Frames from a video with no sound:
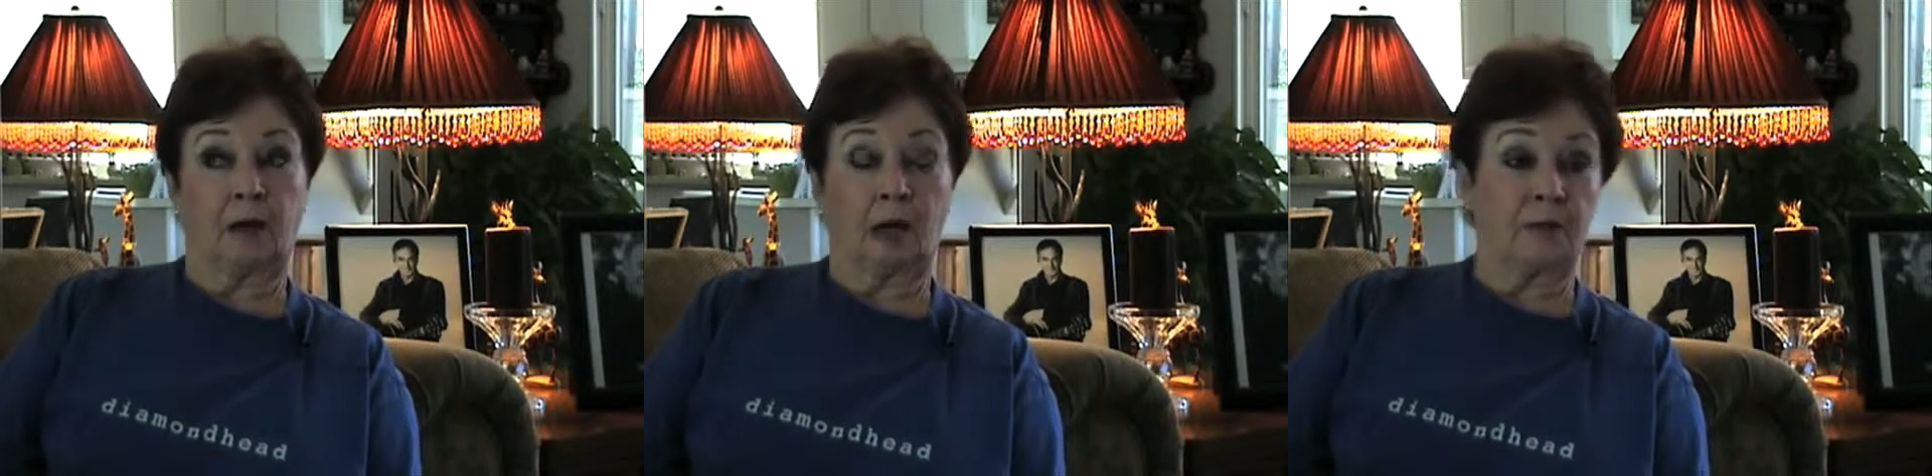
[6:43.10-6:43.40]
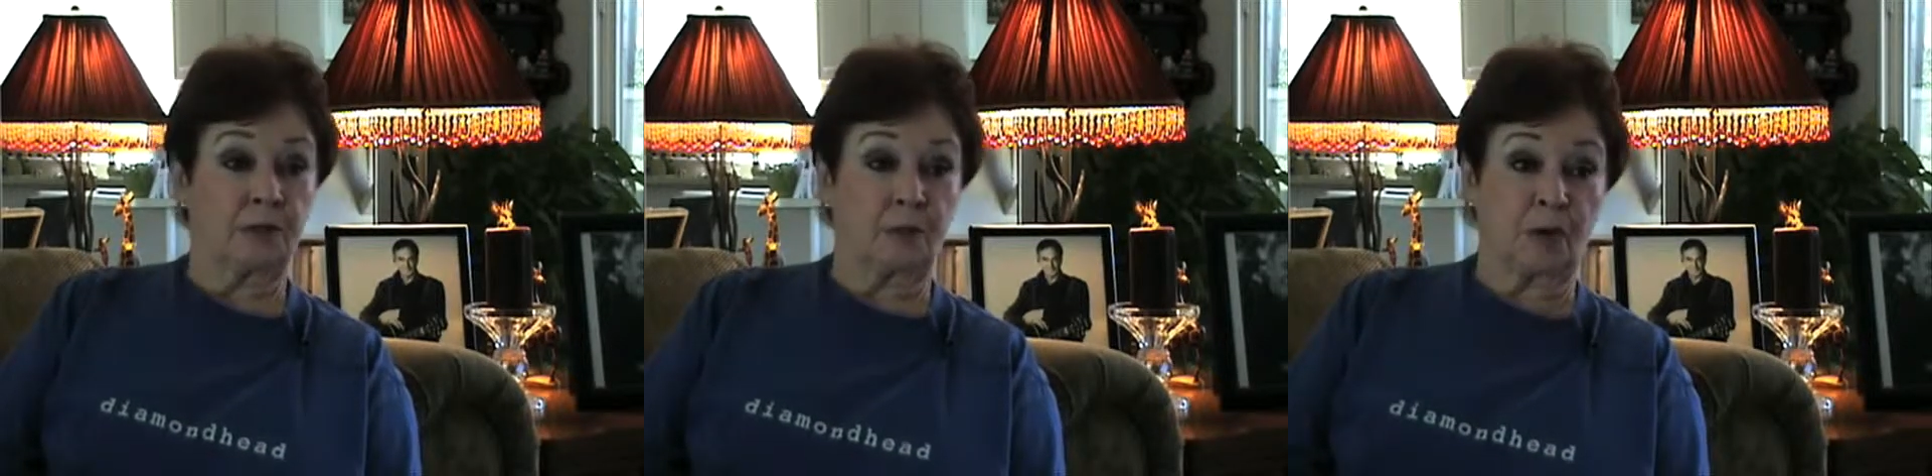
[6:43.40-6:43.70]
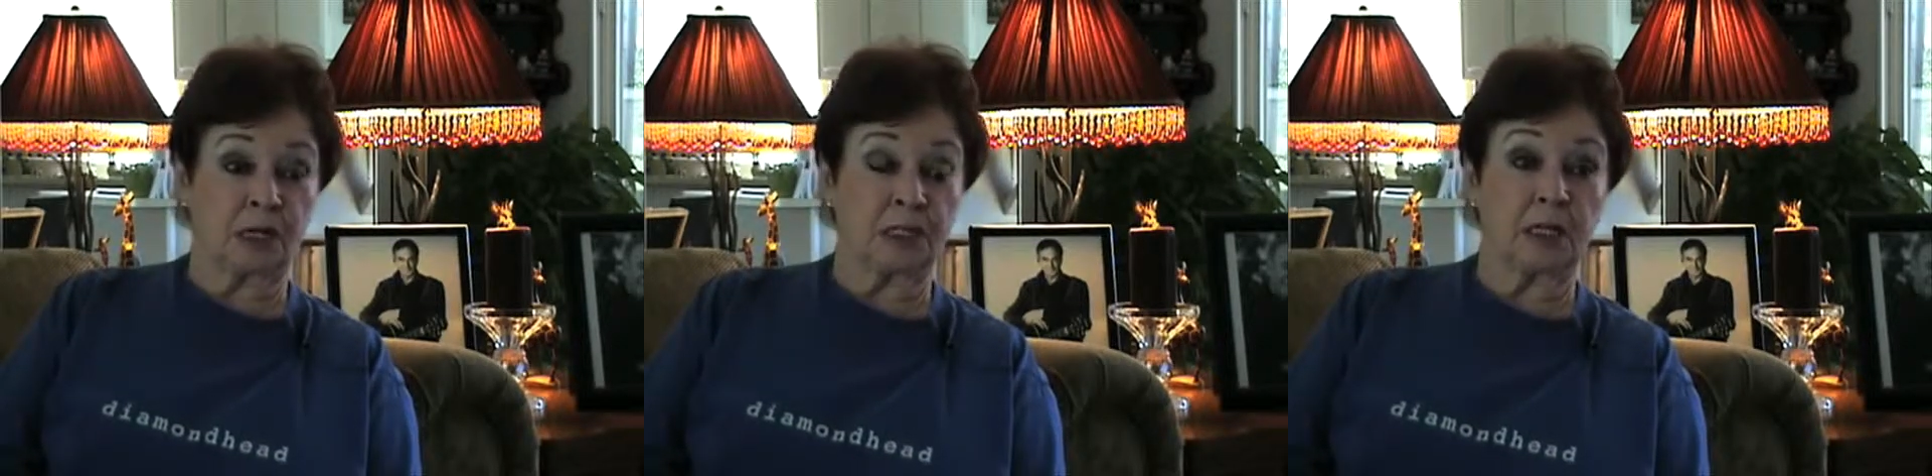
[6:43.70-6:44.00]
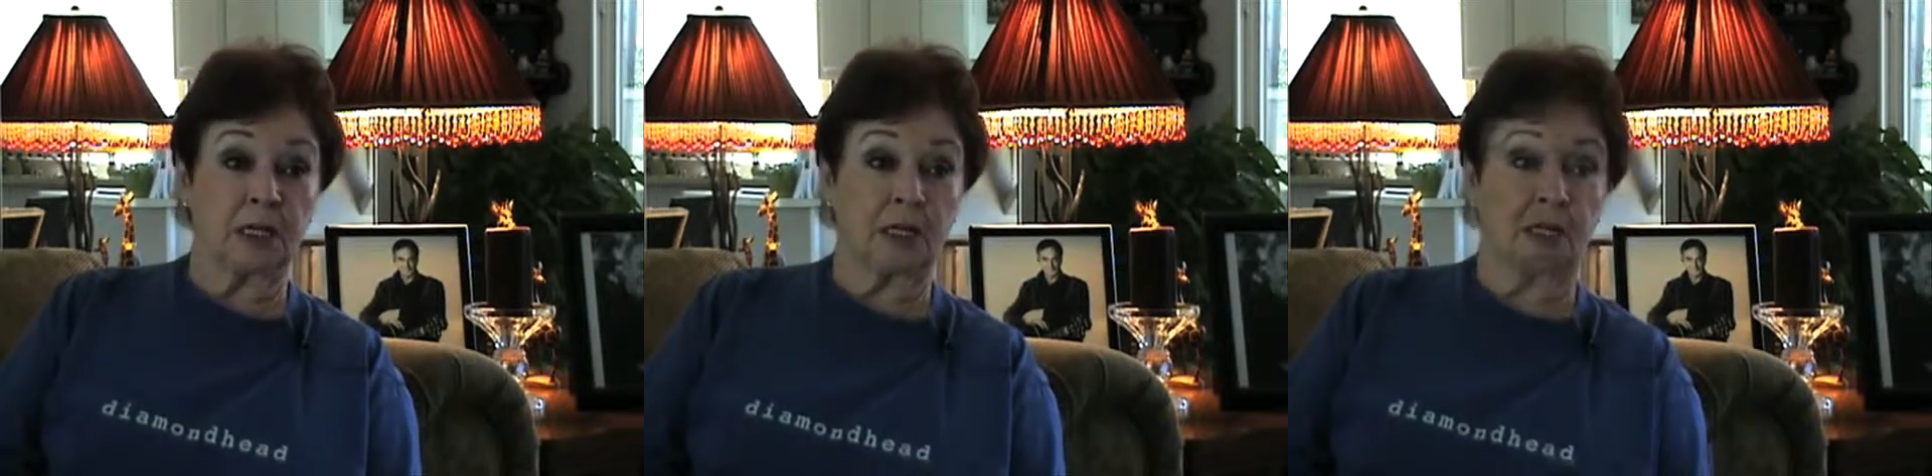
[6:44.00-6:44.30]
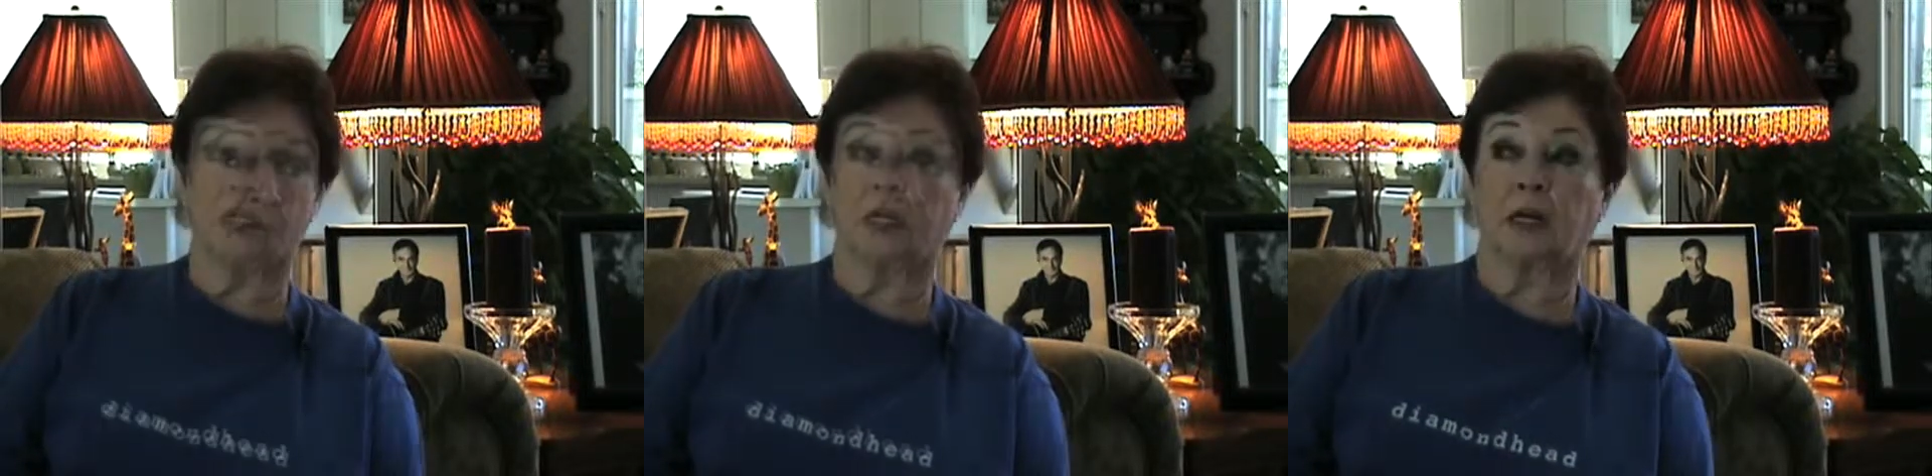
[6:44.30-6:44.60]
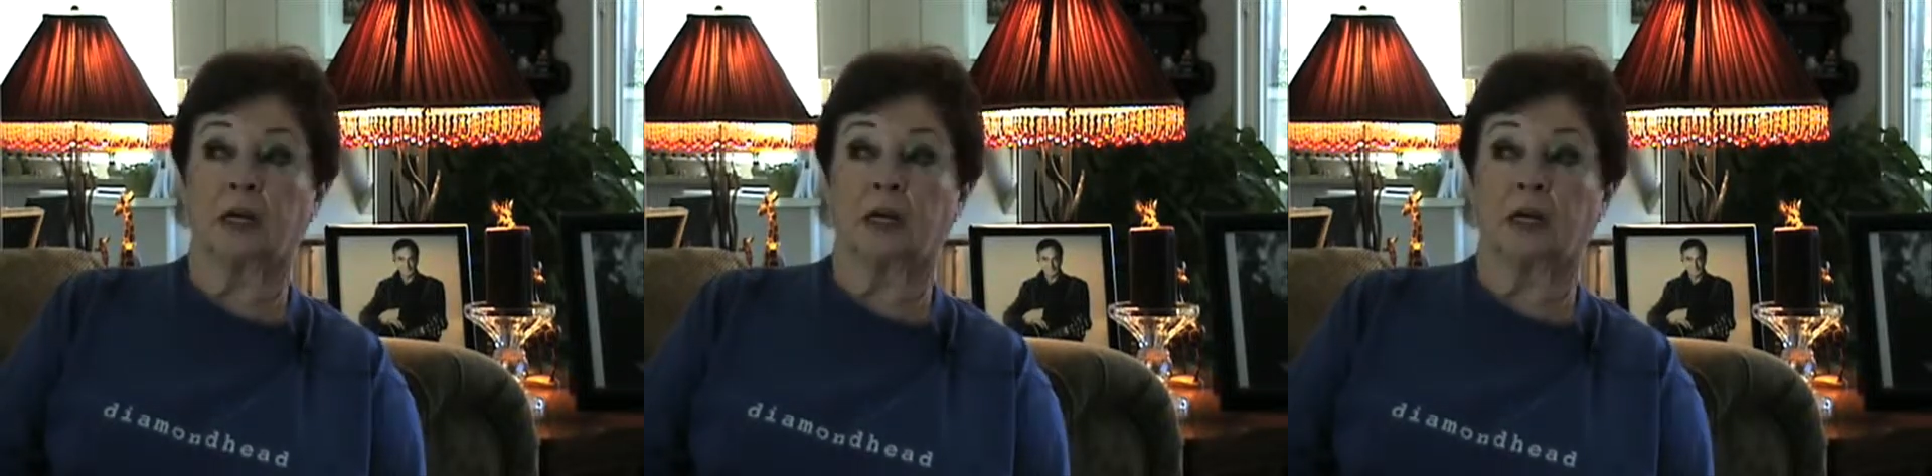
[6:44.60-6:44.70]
Elvis Presley, oh, King